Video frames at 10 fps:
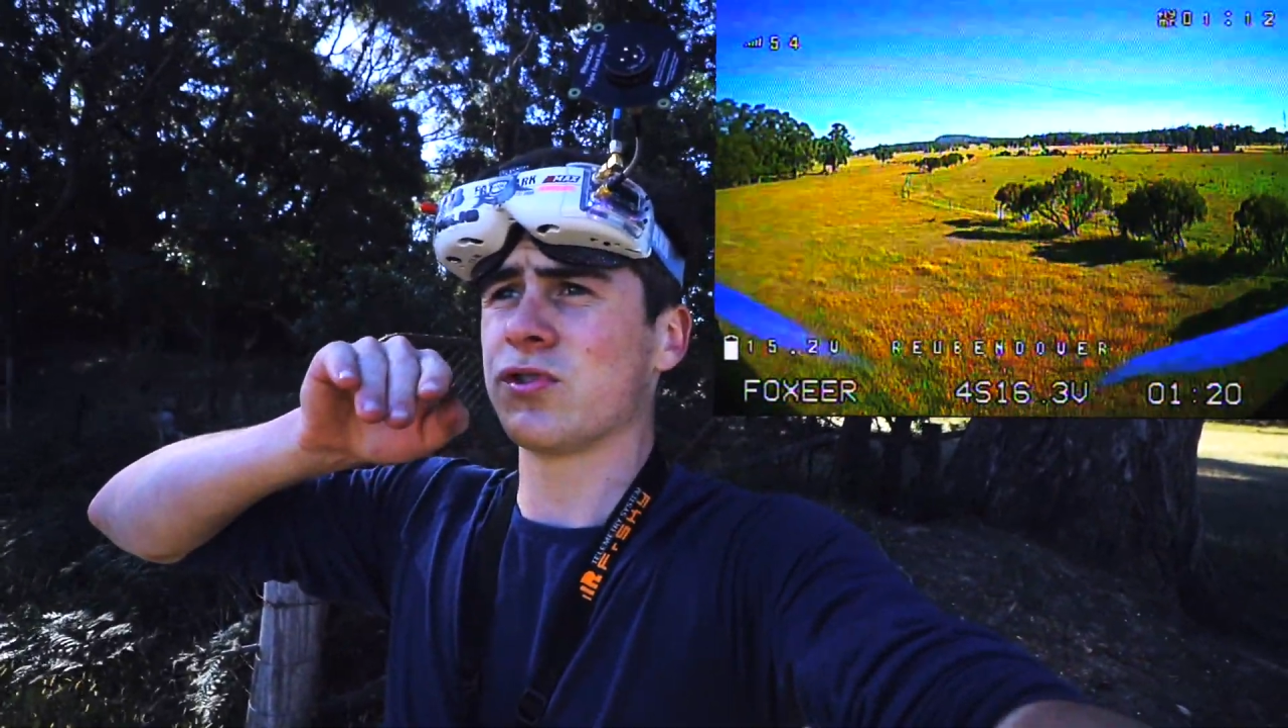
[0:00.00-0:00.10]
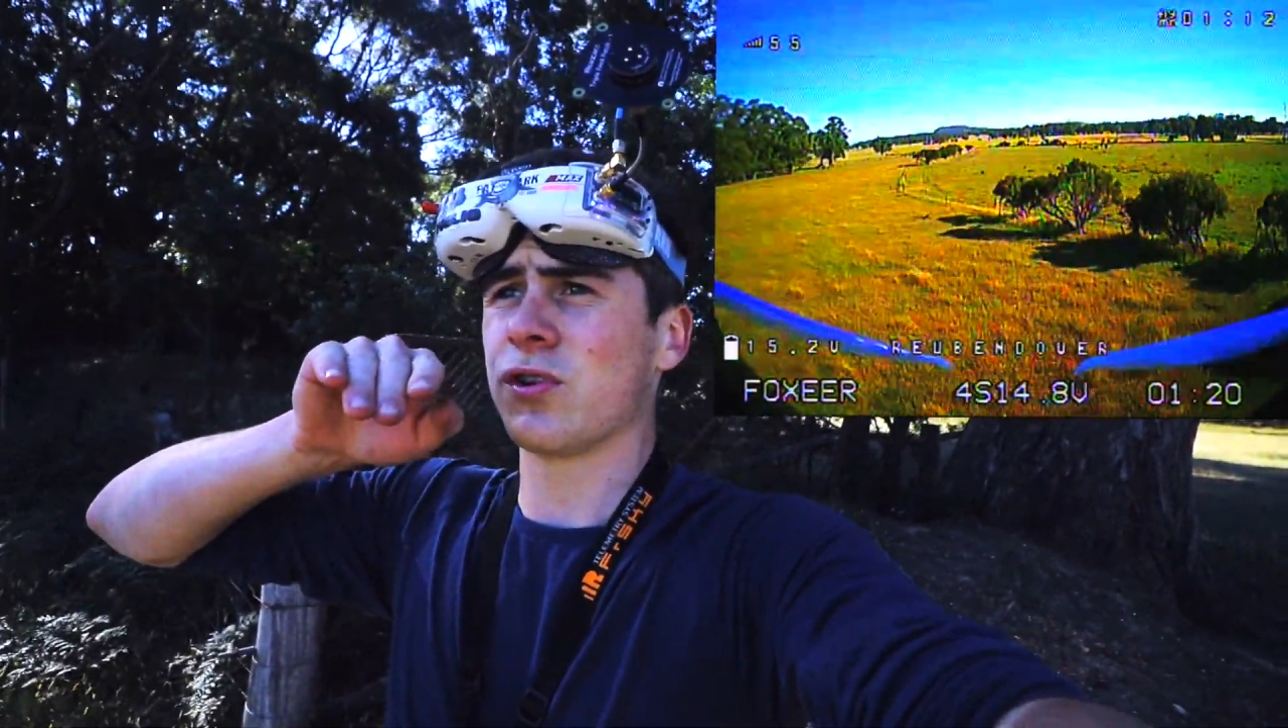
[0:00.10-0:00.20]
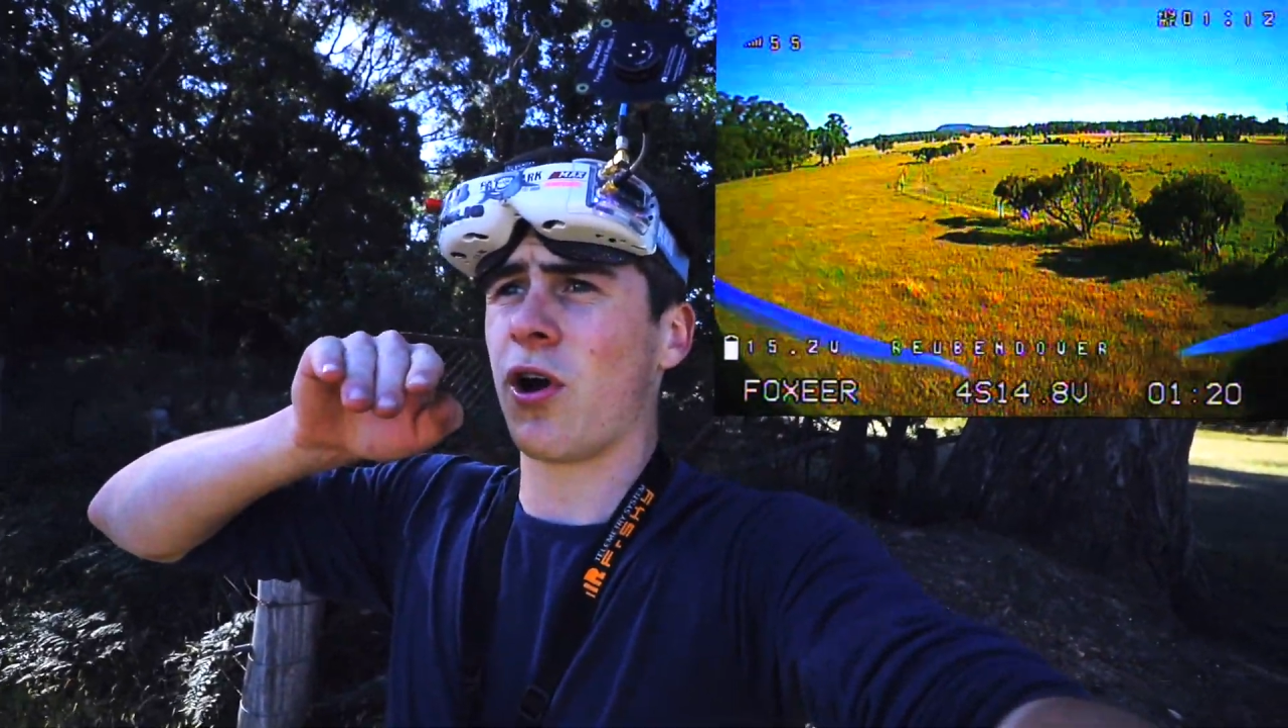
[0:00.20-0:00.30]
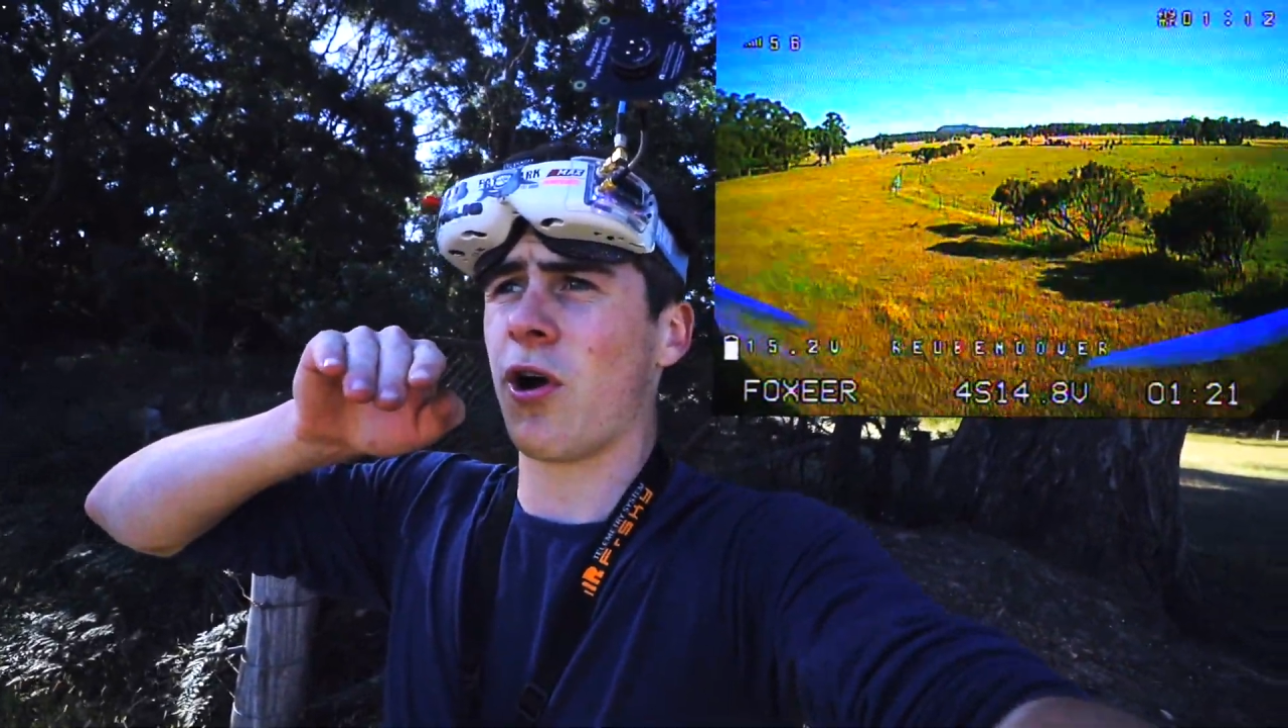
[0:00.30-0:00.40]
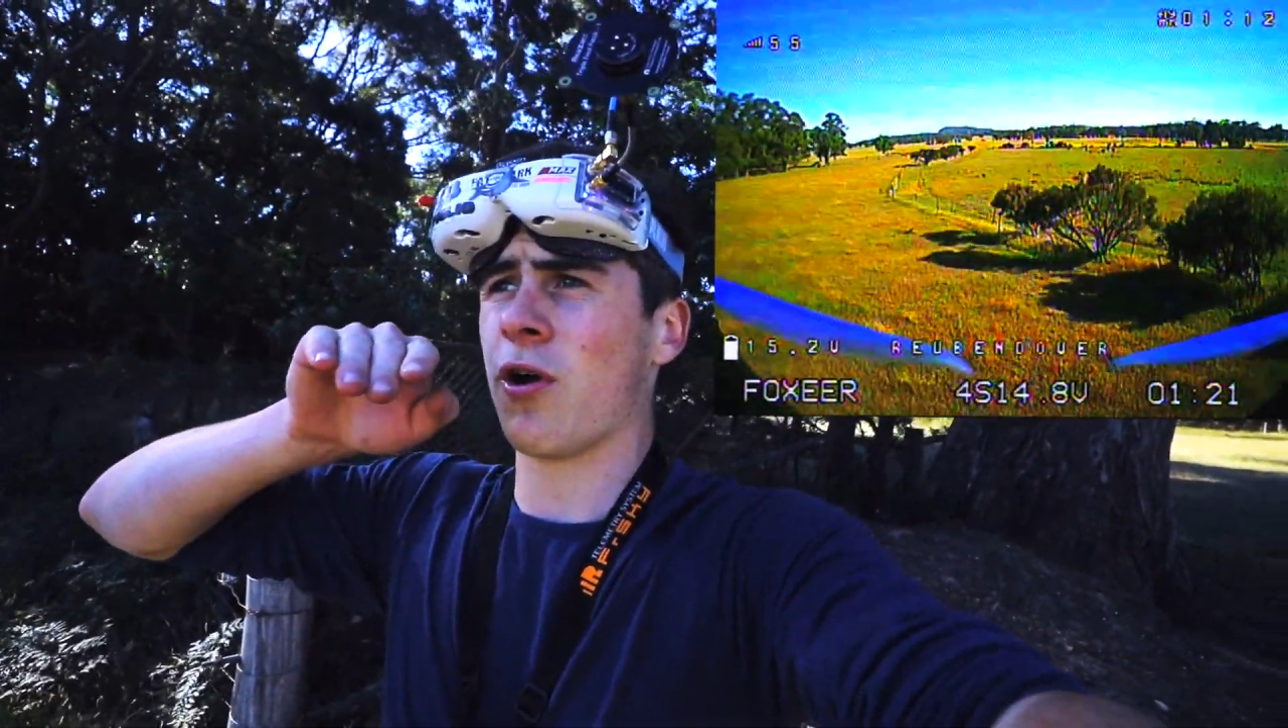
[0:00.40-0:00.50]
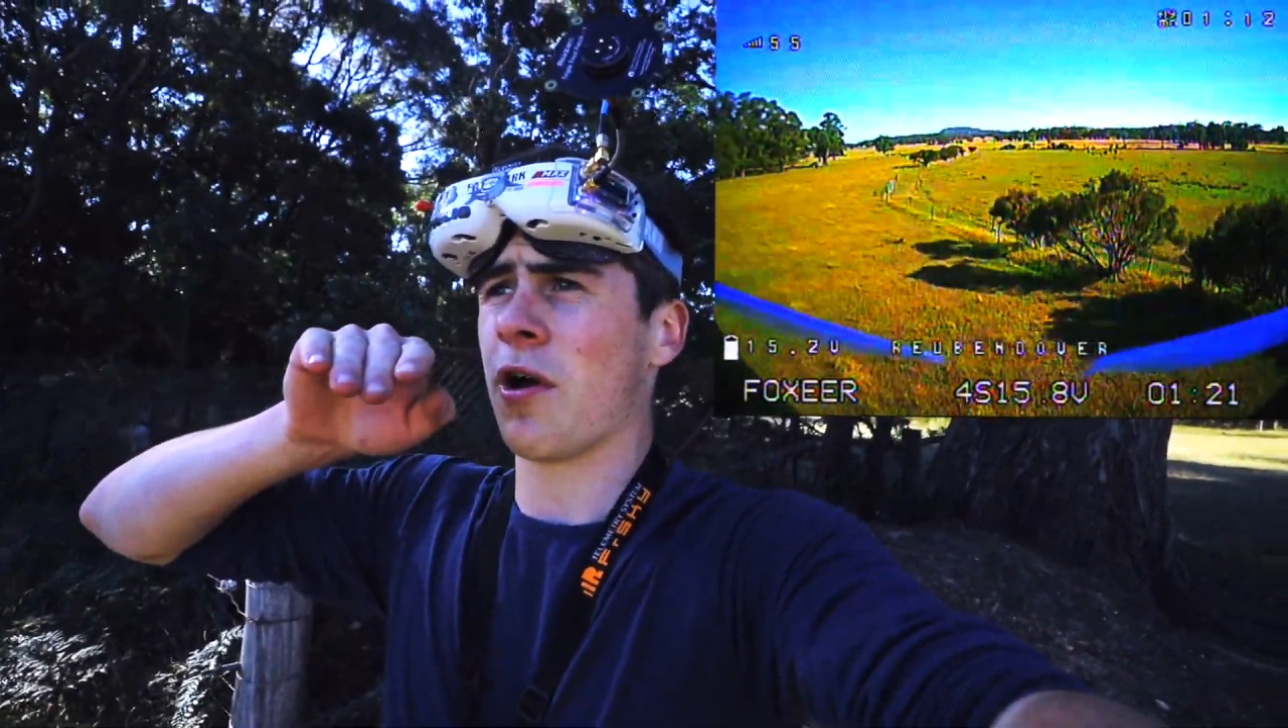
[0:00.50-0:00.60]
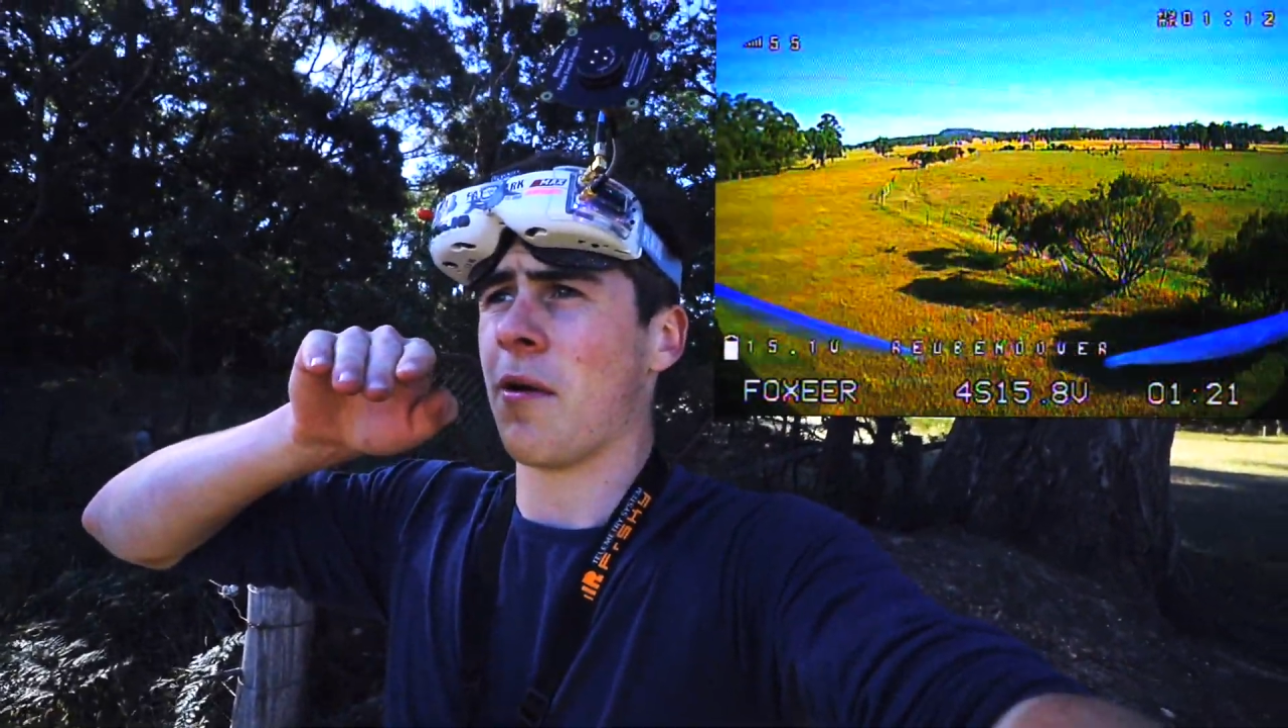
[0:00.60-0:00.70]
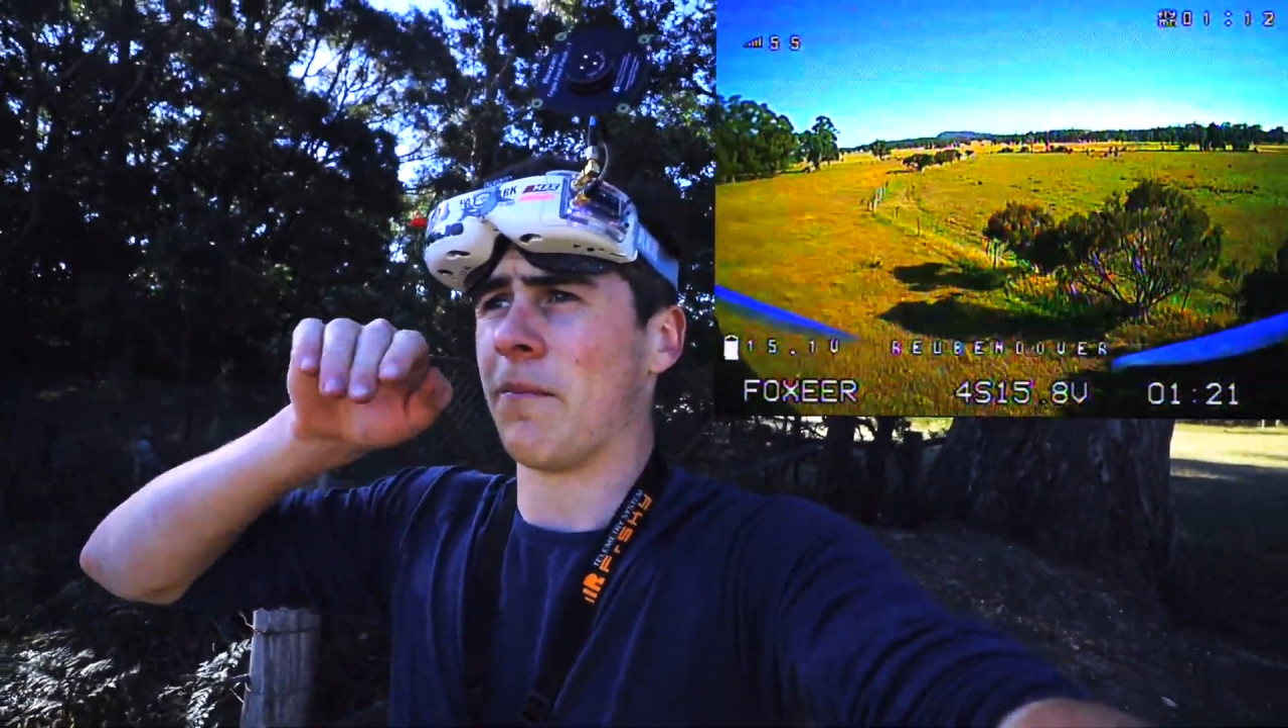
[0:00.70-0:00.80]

to go